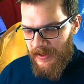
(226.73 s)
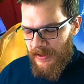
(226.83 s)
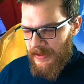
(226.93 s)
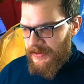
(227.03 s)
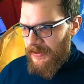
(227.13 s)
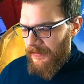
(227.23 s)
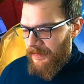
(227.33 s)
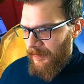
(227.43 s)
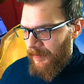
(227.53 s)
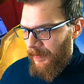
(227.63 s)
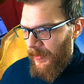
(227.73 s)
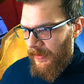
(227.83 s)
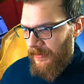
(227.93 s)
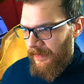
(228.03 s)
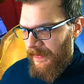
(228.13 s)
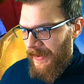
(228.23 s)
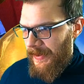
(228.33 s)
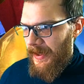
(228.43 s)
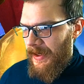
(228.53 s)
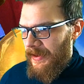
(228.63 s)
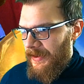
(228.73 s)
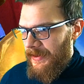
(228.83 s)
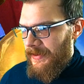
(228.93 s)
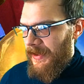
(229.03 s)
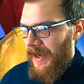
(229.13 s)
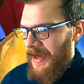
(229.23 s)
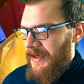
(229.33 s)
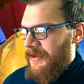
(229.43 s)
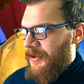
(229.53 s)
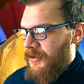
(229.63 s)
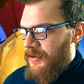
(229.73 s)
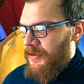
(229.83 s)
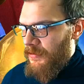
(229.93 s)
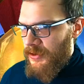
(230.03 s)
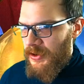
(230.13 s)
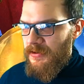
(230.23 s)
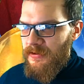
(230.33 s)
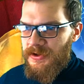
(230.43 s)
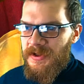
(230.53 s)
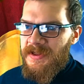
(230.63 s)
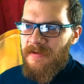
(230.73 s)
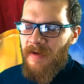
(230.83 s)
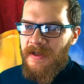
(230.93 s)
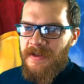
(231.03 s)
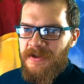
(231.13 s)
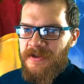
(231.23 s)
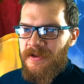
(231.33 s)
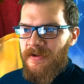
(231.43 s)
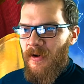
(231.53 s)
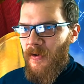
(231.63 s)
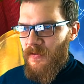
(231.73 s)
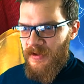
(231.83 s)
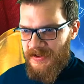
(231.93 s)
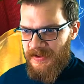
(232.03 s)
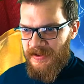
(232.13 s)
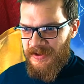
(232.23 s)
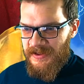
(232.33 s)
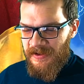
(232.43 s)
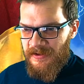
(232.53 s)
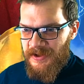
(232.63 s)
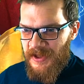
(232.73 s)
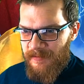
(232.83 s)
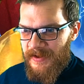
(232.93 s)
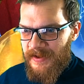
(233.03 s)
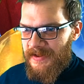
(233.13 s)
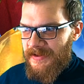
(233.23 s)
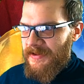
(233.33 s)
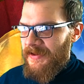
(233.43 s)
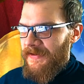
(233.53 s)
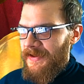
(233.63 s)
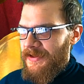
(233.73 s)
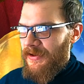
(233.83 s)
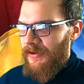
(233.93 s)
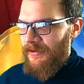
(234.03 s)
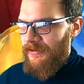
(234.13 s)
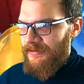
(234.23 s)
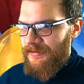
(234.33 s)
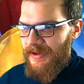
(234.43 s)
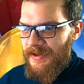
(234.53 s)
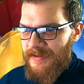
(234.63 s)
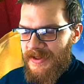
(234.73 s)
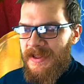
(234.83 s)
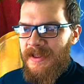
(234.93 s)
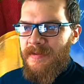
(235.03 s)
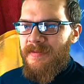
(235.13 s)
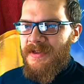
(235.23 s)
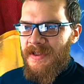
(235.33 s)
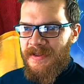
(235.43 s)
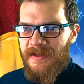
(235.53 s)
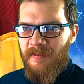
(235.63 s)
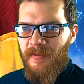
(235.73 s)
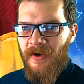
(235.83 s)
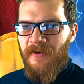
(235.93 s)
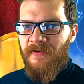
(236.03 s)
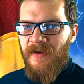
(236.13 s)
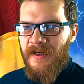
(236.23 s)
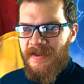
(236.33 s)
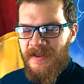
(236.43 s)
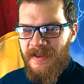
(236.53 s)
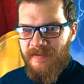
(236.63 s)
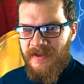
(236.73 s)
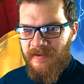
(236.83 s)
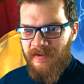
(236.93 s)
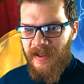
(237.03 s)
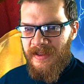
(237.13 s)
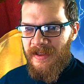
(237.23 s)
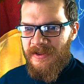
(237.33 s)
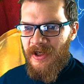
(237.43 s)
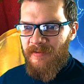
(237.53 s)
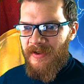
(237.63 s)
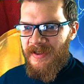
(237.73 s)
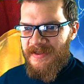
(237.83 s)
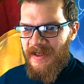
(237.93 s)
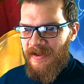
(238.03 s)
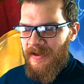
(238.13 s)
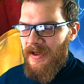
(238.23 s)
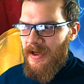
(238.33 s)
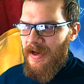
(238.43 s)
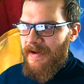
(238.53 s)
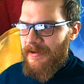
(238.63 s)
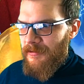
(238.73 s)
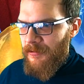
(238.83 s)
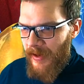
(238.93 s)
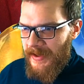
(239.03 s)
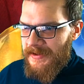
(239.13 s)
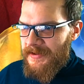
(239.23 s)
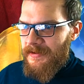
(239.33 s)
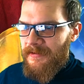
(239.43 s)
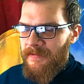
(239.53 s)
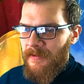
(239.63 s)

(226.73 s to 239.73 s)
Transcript: So there are in eight huge, huge disadvantages in over synergizing your champions, and these whole dream teams and the perfect teams that let a champion excel are great for